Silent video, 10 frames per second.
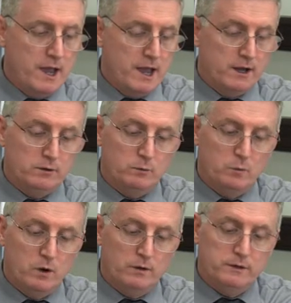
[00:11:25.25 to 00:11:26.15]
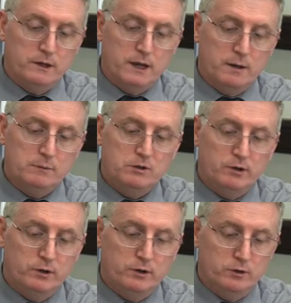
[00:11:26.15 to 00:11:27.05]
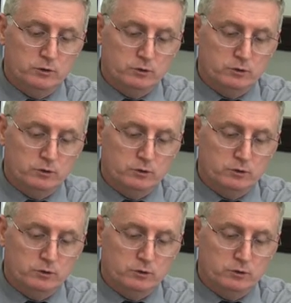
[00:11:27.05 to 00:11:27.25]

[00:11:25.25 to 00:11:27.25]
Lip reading: And on the material,